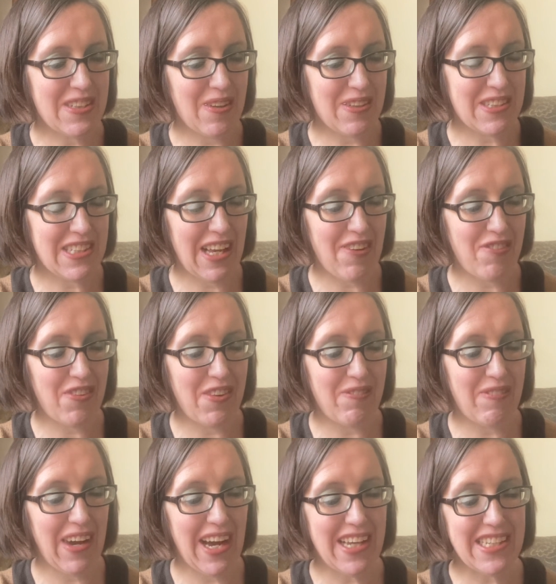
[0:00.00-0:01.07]
set from the
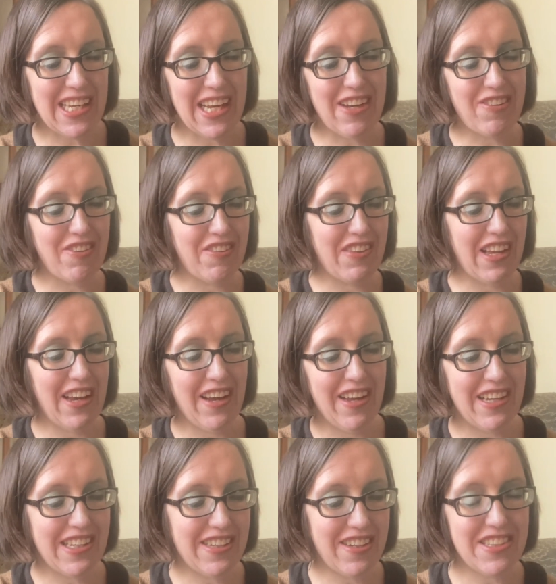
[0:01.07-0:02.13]
mad era of the
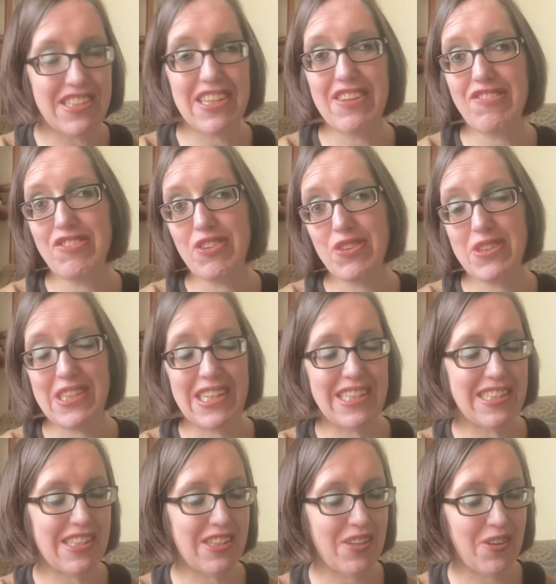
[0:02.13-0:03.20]
early 1940s
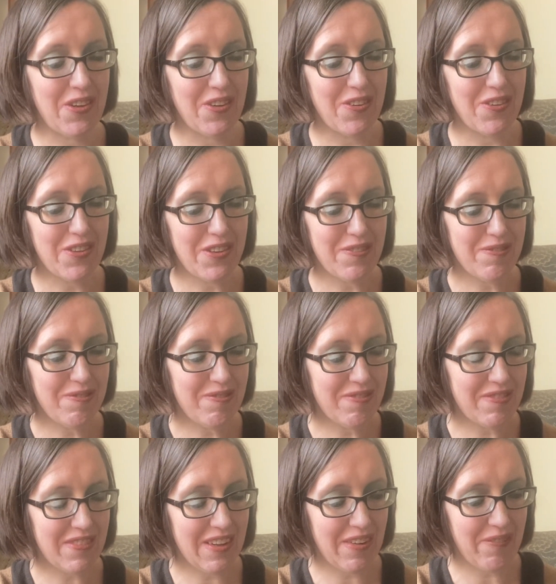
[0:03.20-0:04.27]
in New York.
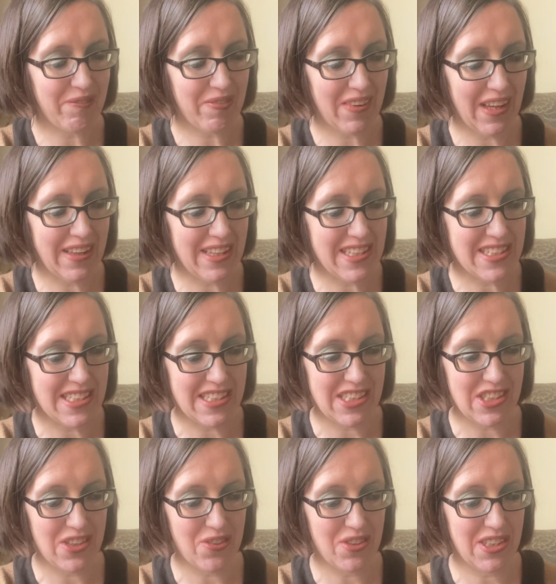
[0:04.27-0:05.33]
And this
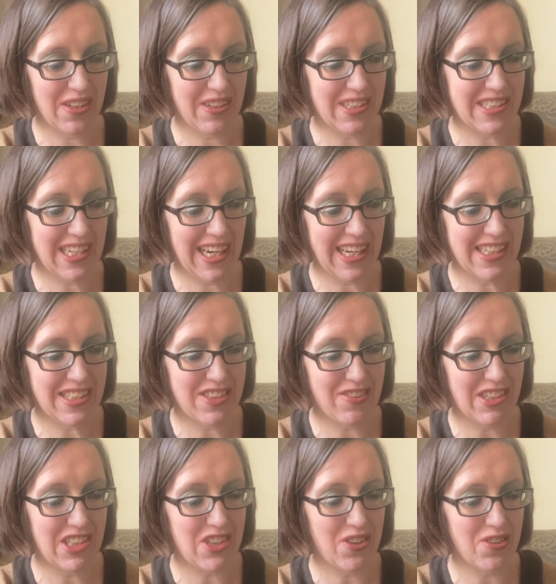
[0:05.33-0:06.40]
edition also contains
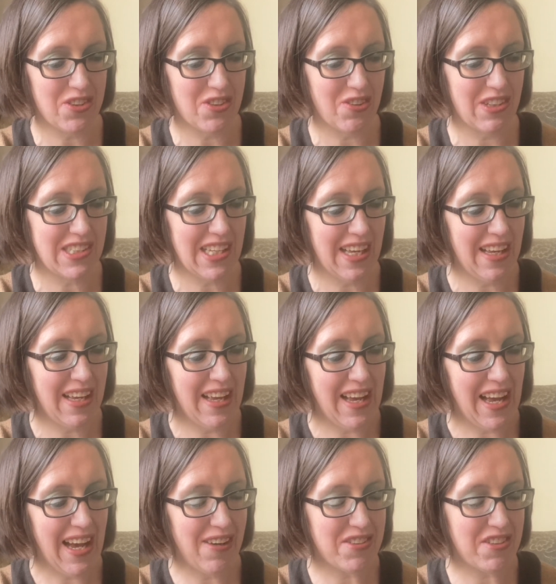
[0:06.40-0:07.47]
three short stories,
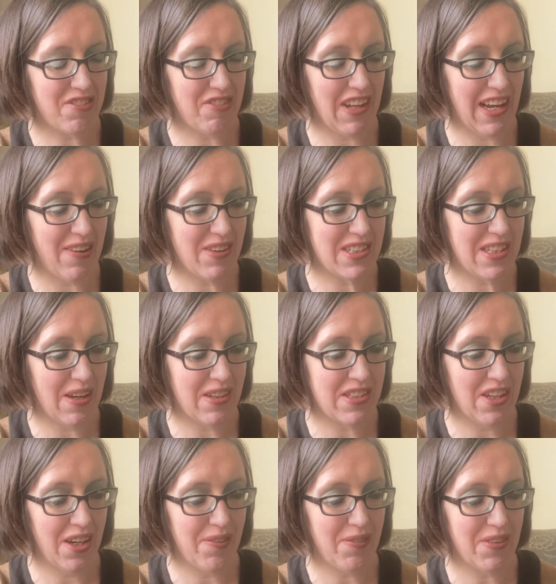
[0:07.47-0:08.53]
House of Flowers,
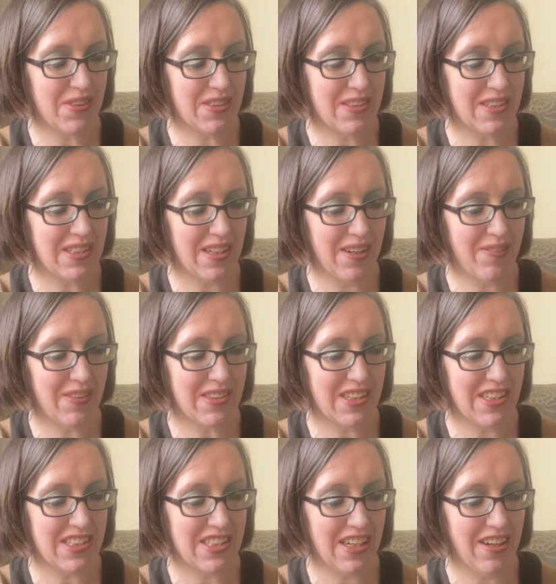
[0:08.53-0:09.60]
Diamond
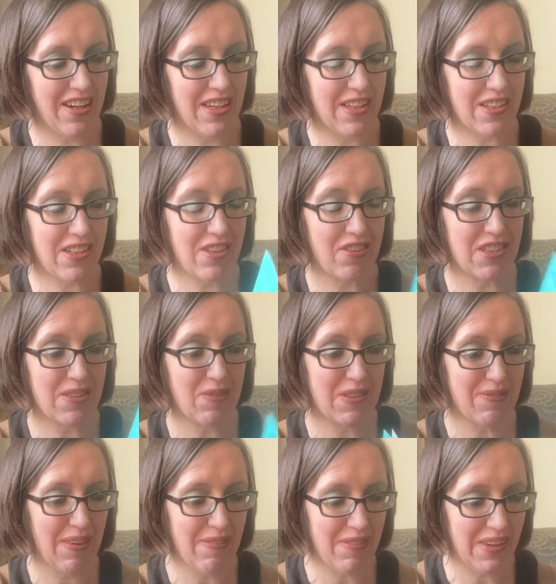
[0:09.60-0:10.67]
Guitar and A Christmas
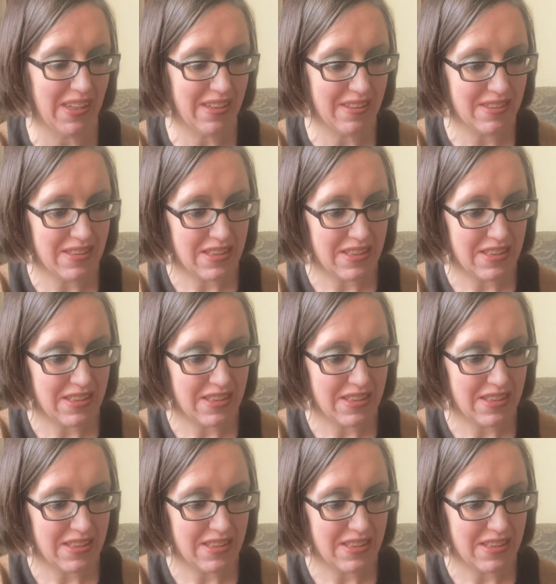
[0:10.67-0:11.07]
Memory.